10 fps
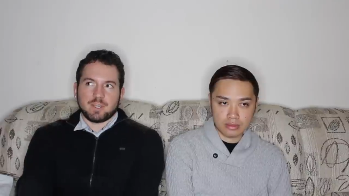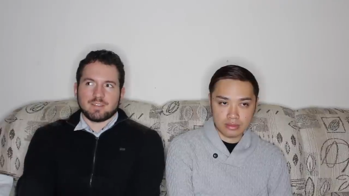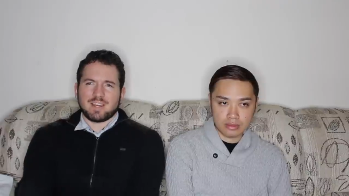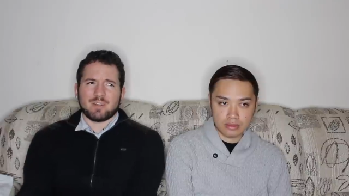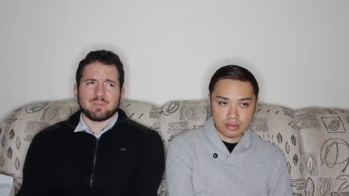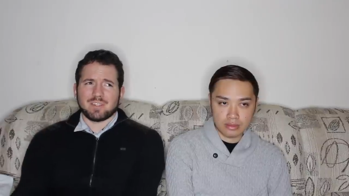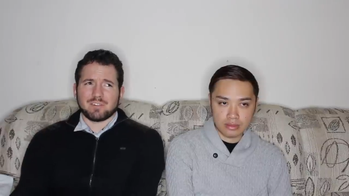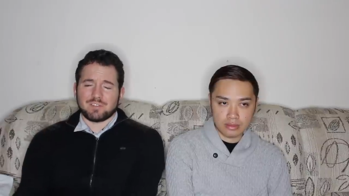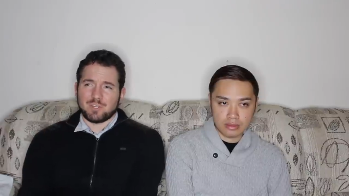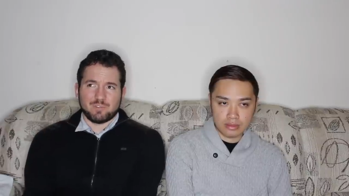Speaker 1: because I don't
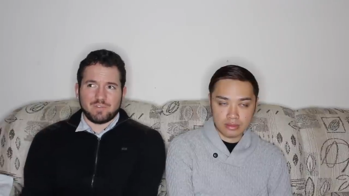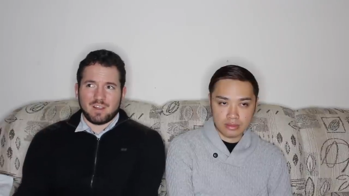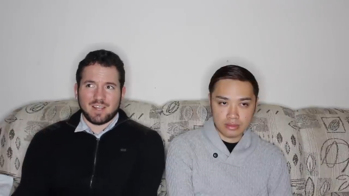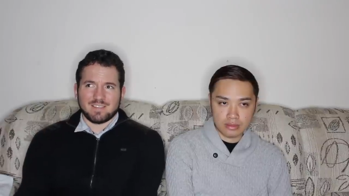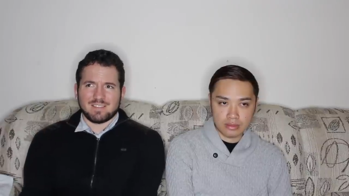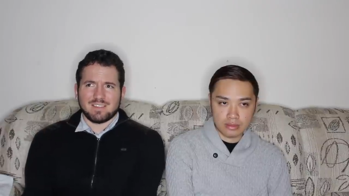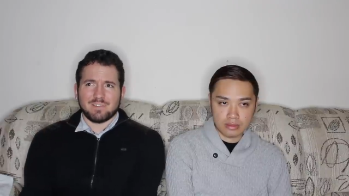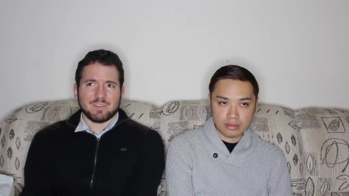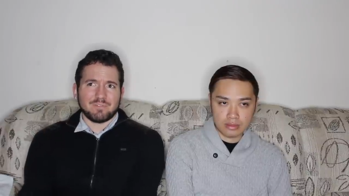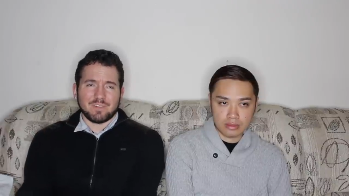think there's a huge variance
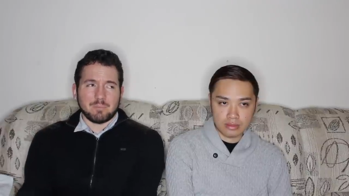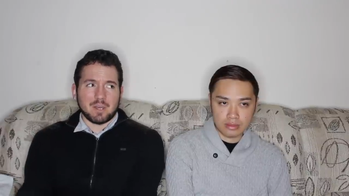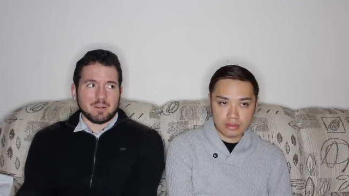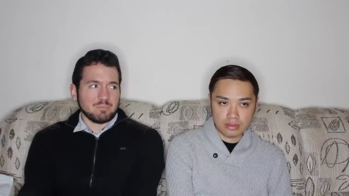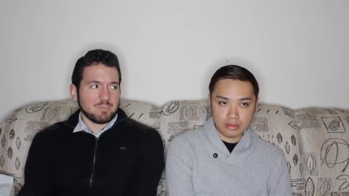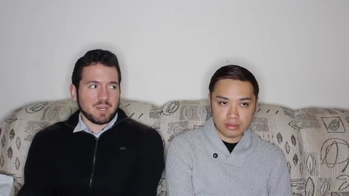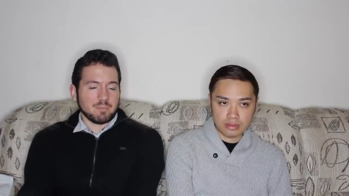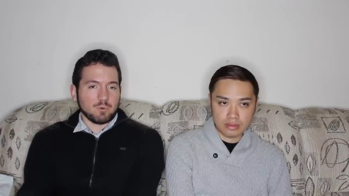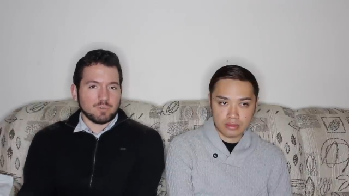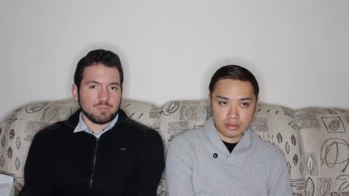in even female
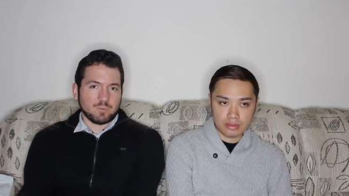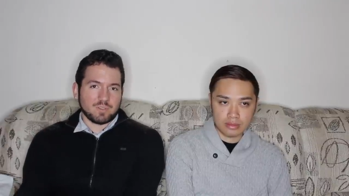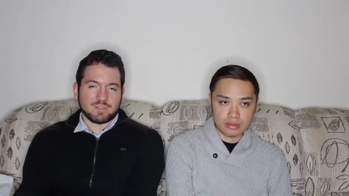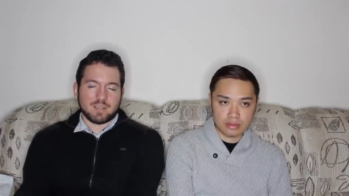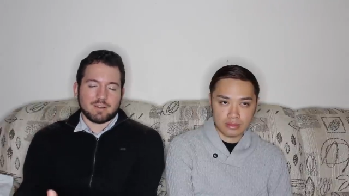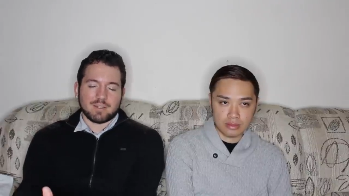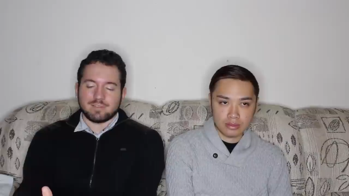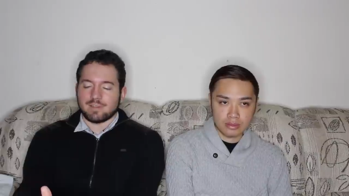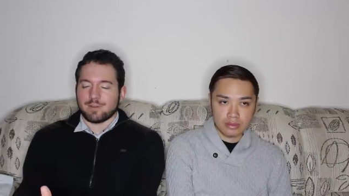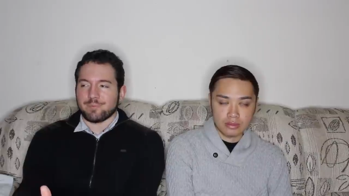body molds with
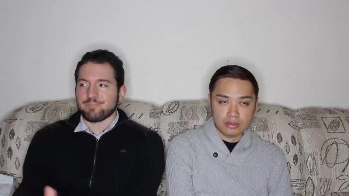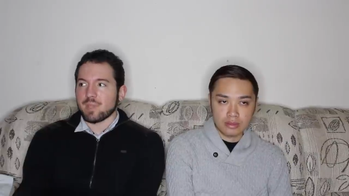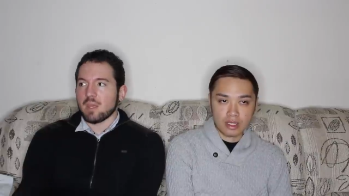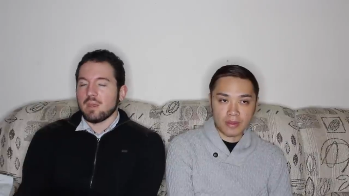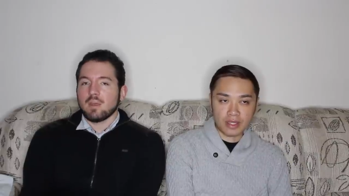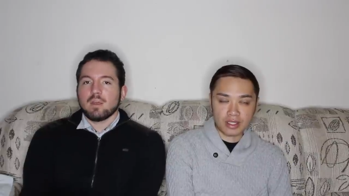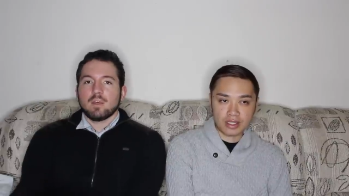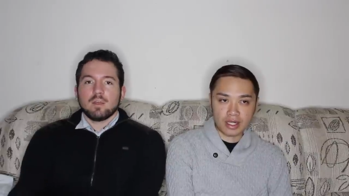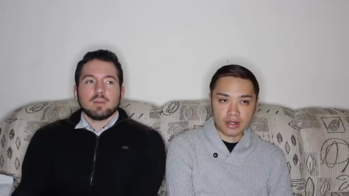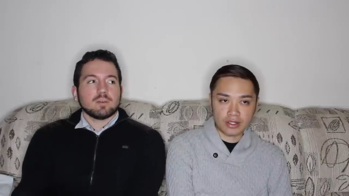integrity, so. I mean,
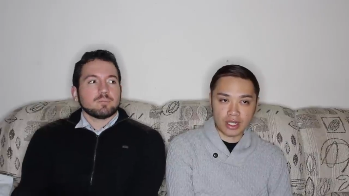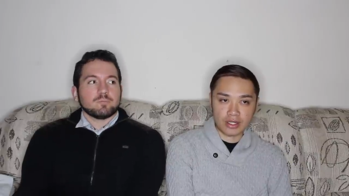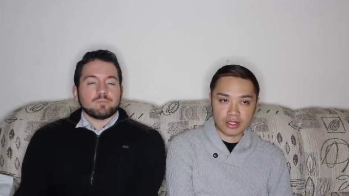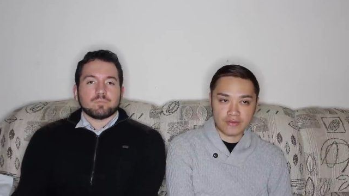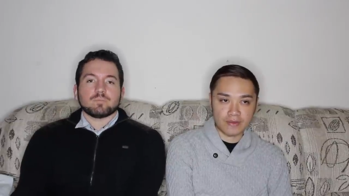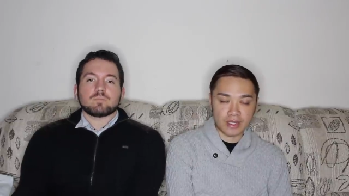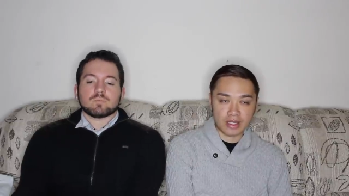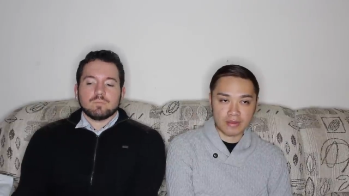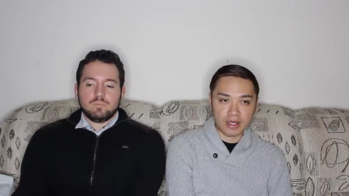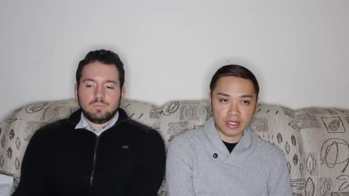there's subtle changes from
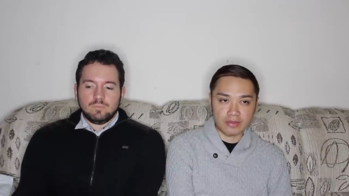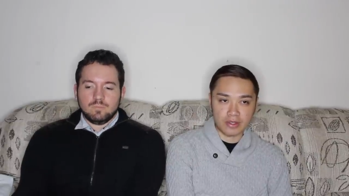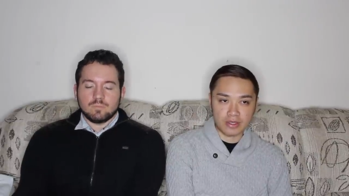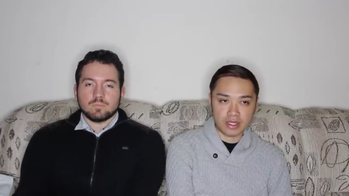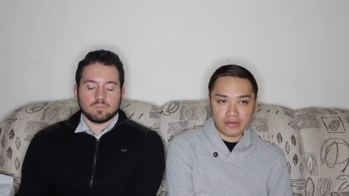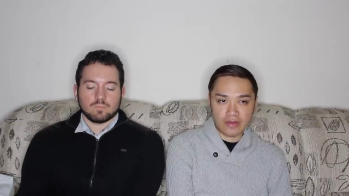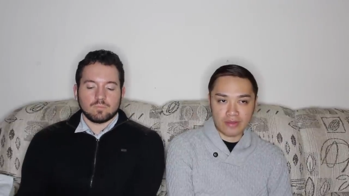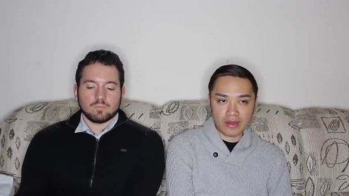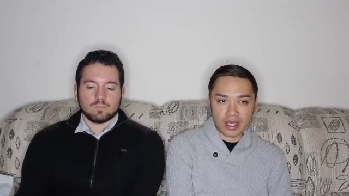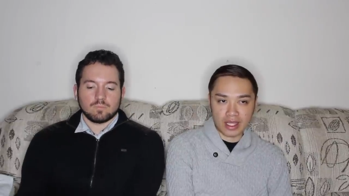like
Speaker 2: body molds.
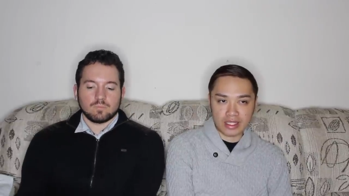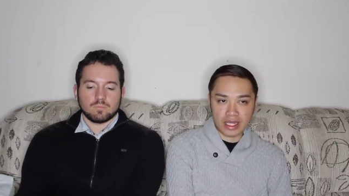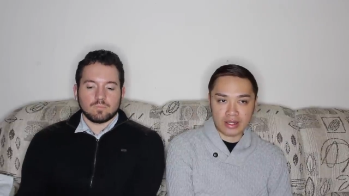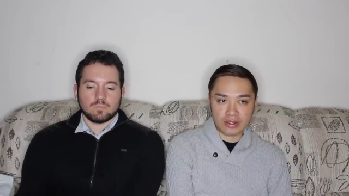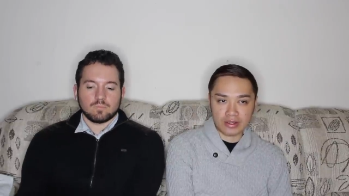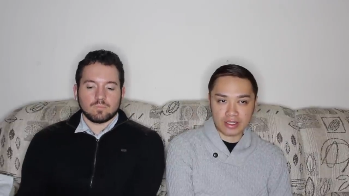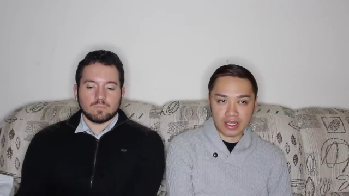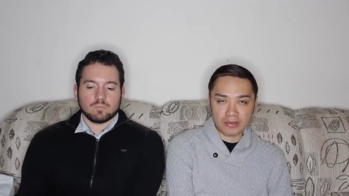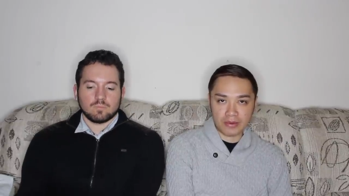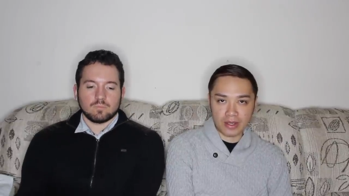from like a technical
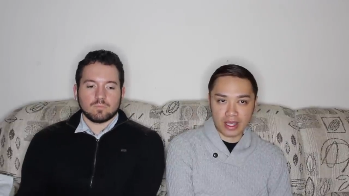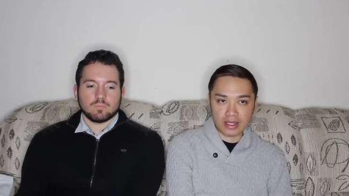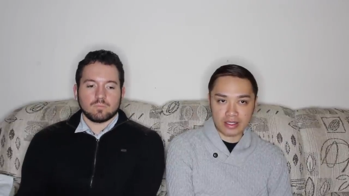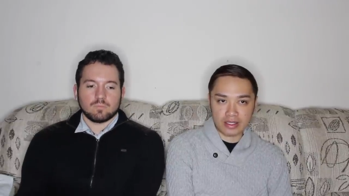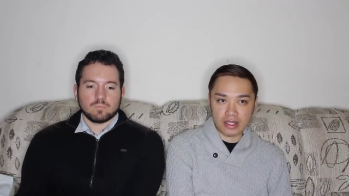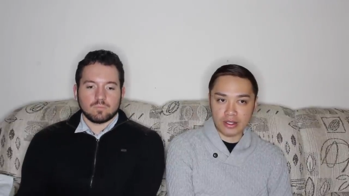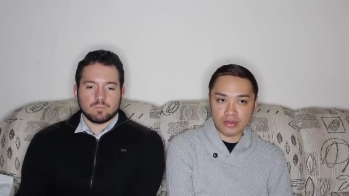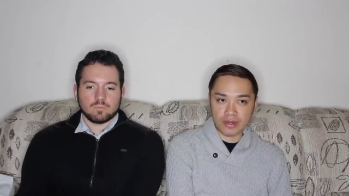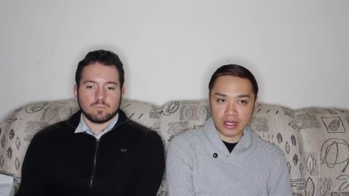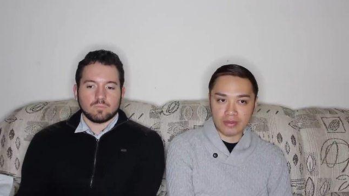standpoint, the
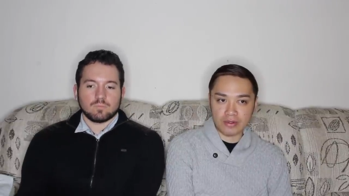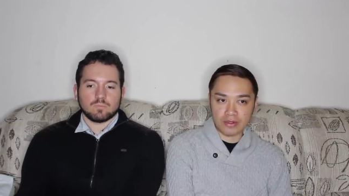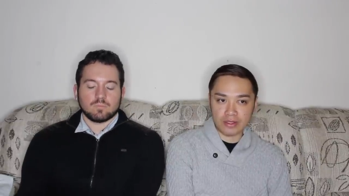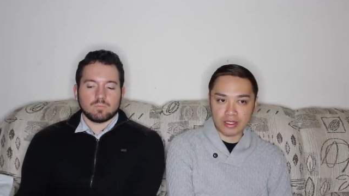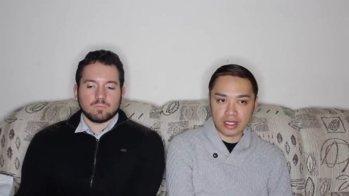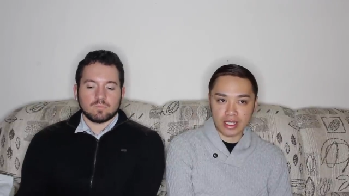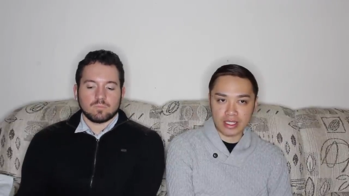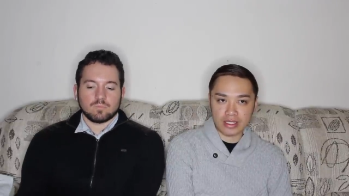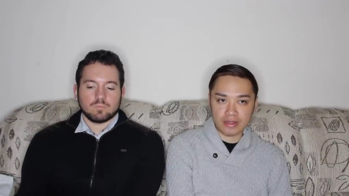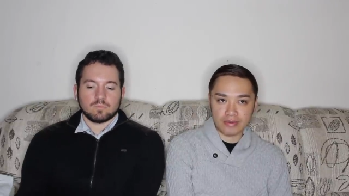new body mold
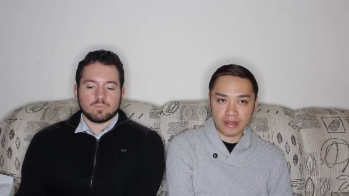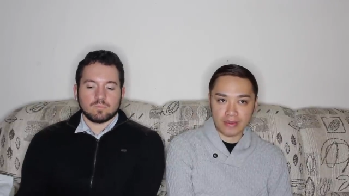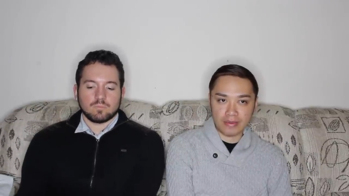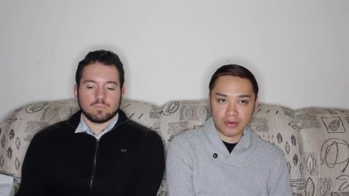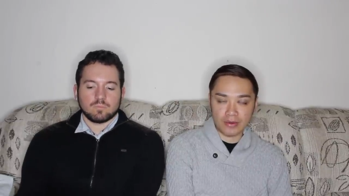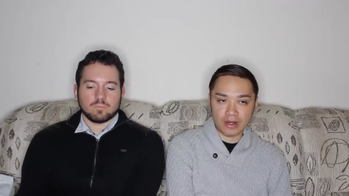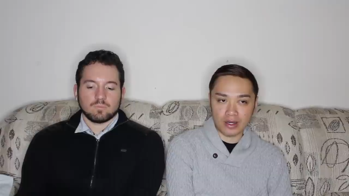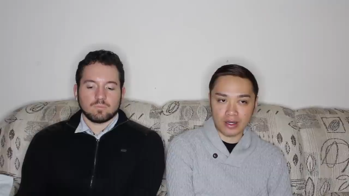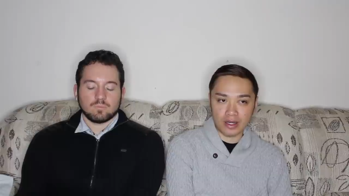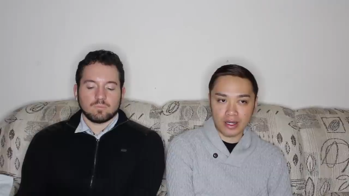is a bit
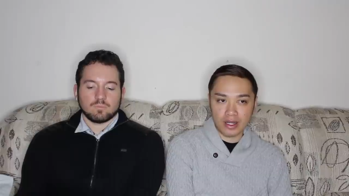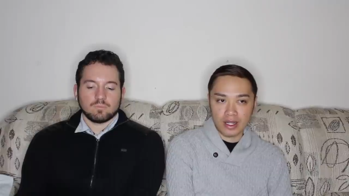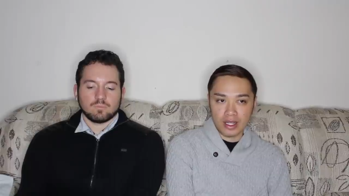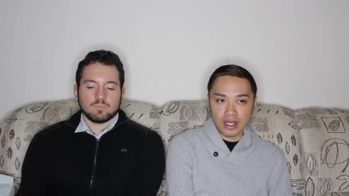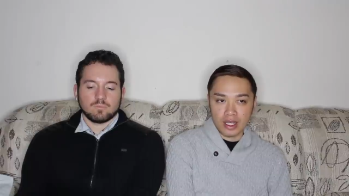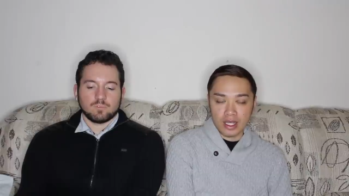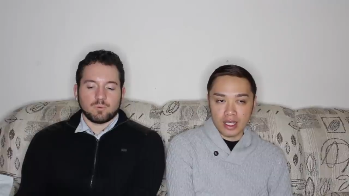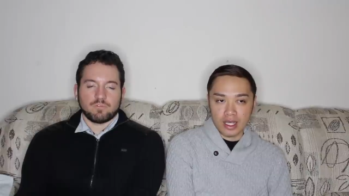more...
Speaker 1: It's